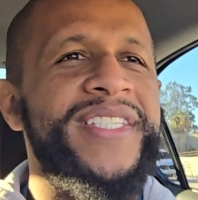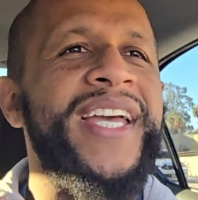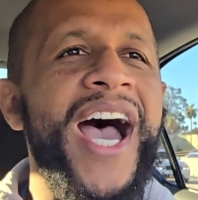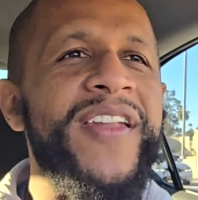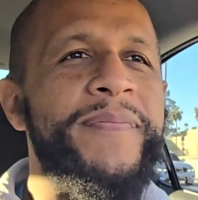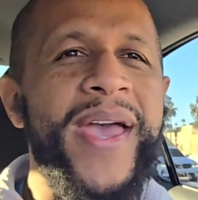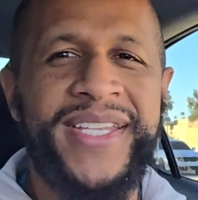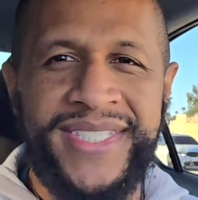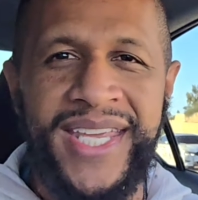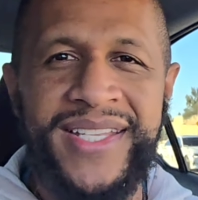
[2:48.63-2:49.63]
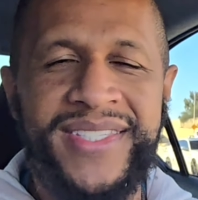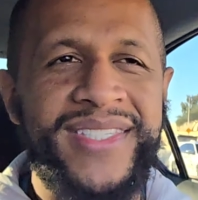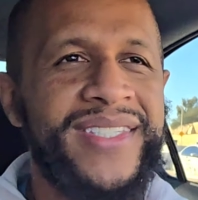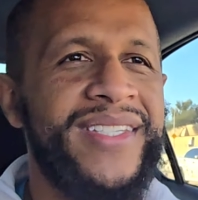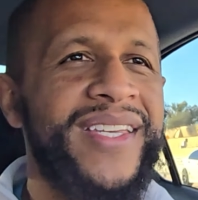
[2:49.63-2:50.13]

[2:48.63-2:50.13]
it kind of makes sense.